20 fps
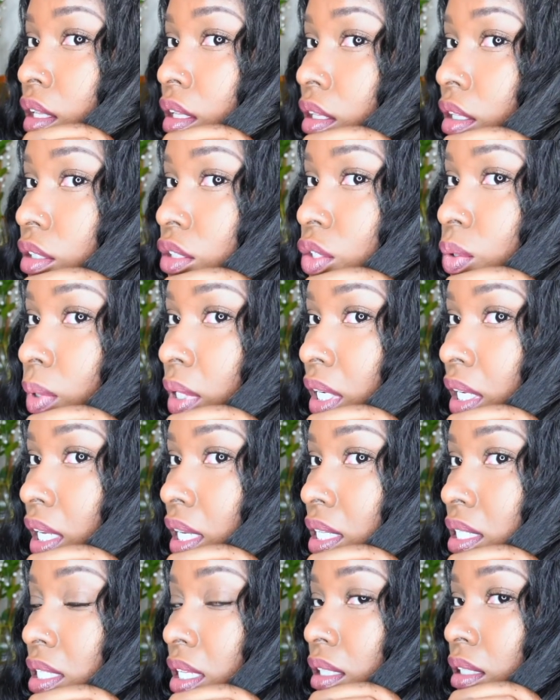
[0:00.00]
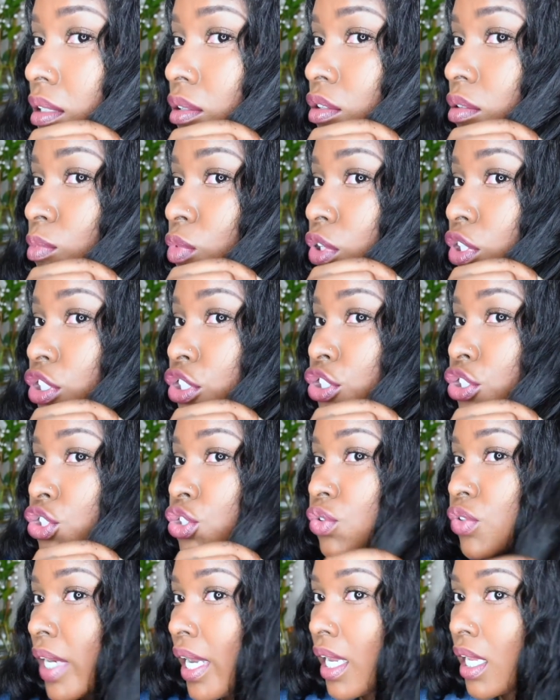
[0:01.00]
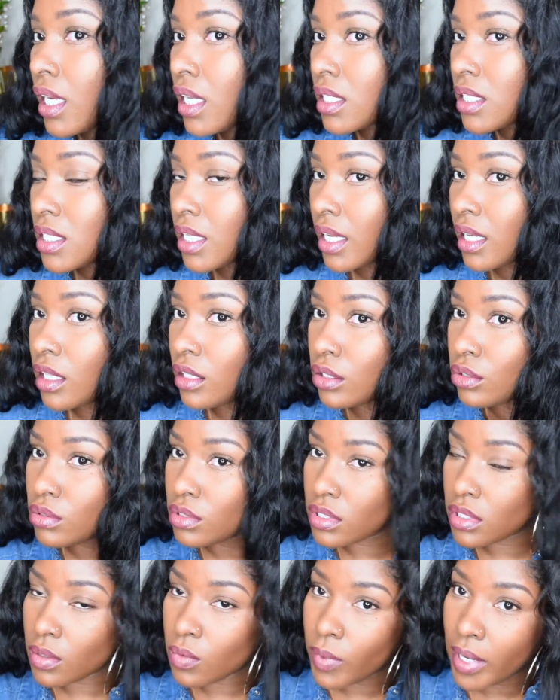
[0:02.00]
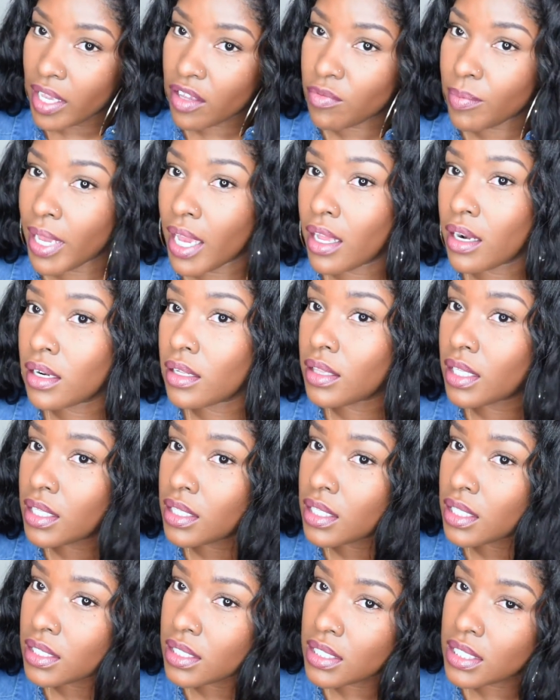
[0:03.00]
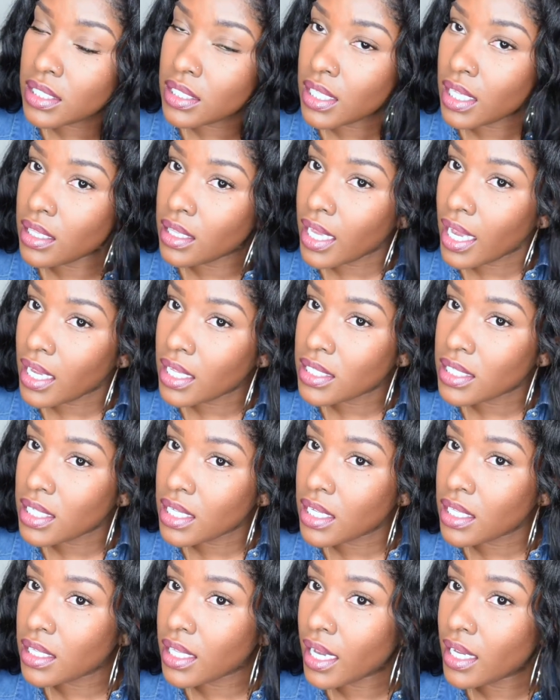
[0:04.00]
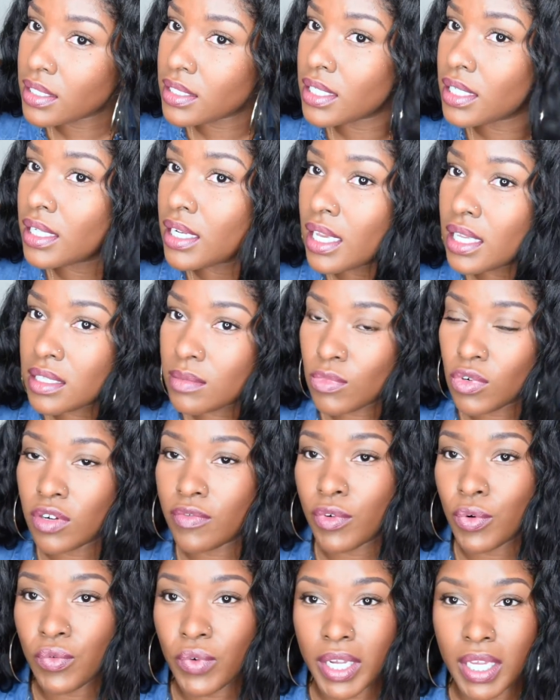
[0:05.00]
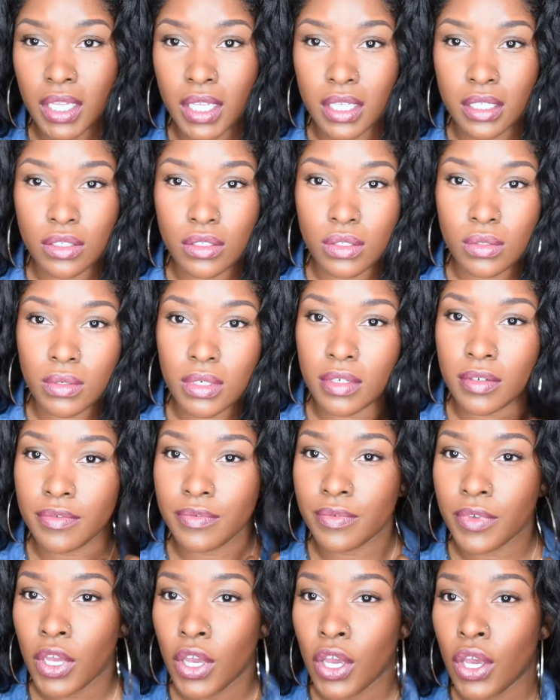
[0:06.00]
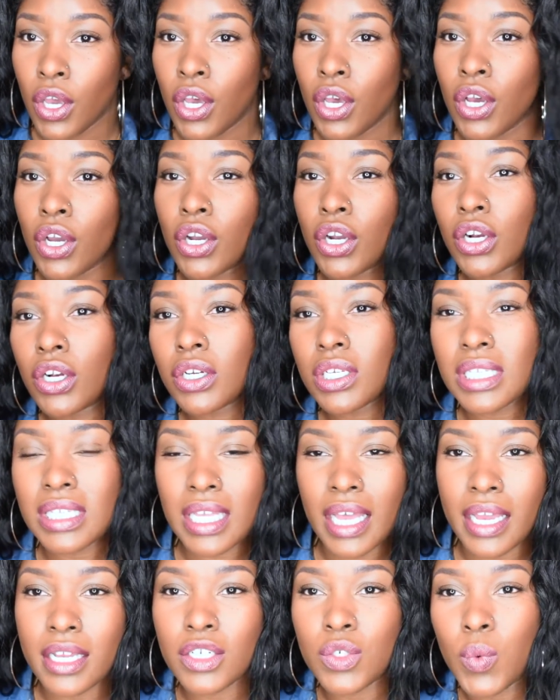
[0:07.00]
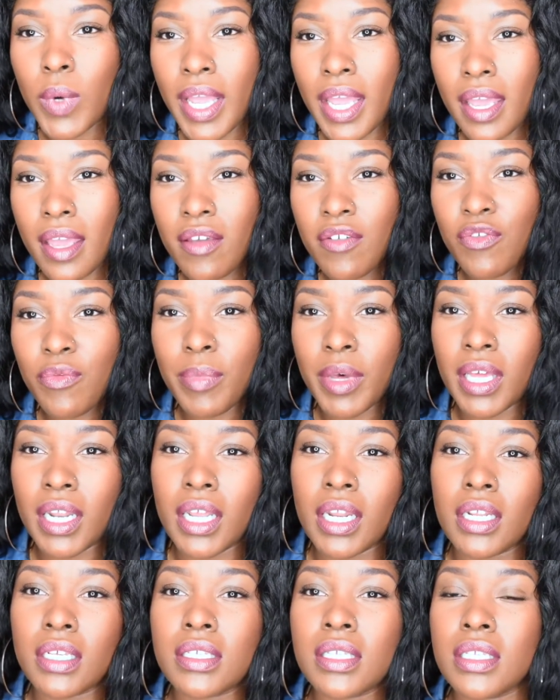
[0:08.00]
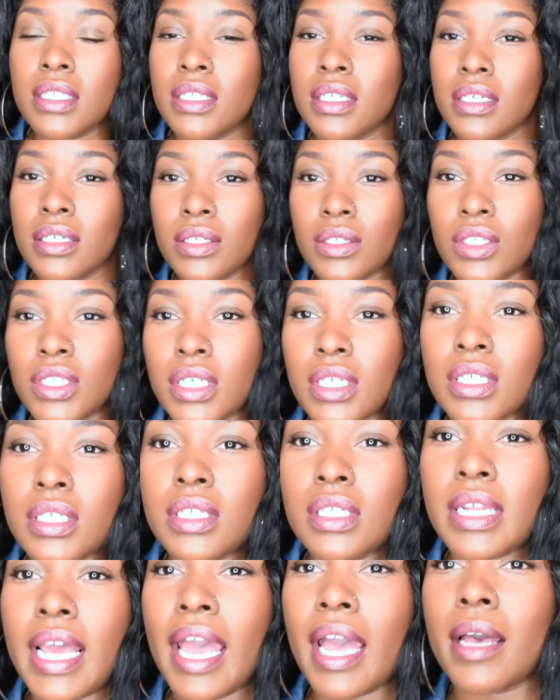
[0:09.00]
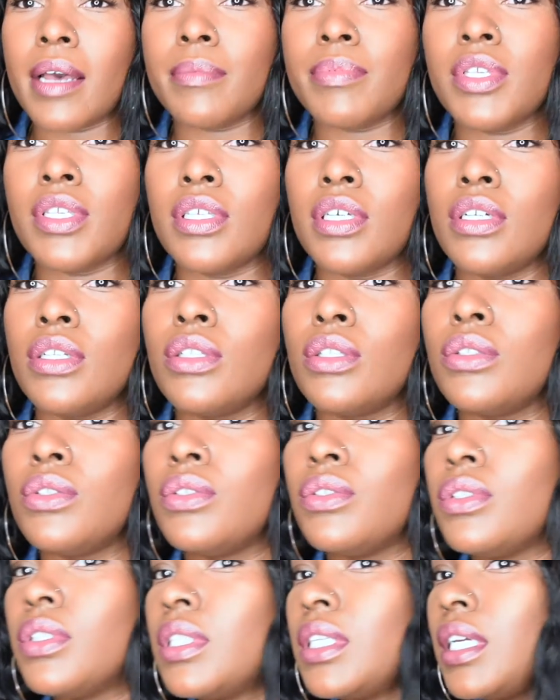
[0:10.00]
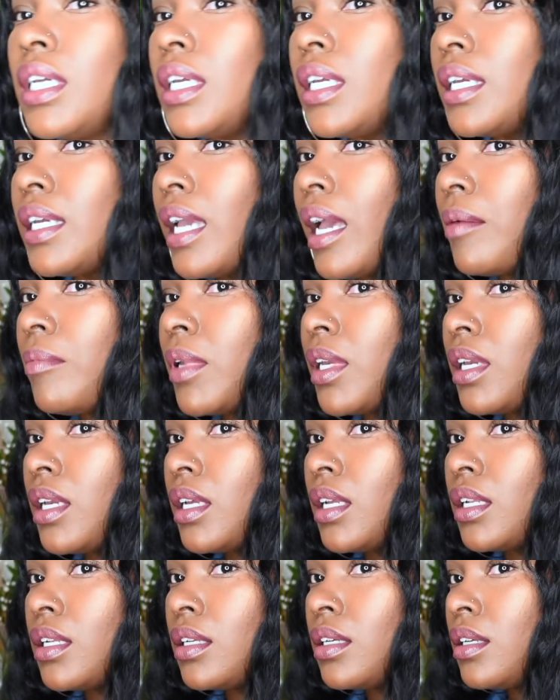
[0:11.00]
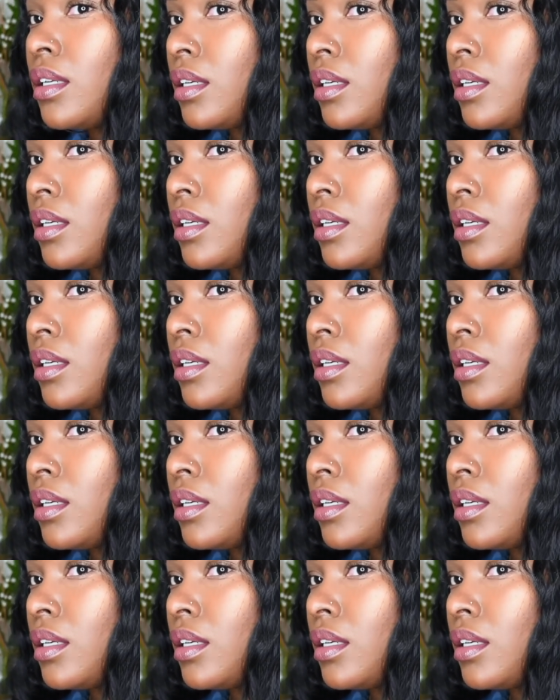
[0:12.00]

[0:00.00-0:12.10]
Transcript: The 20 is a little more straight. It's like a looser wave pattern than the 18. The 18 has more of a ringlet sort of curl slash wave, but it is still just absolutely, I mean,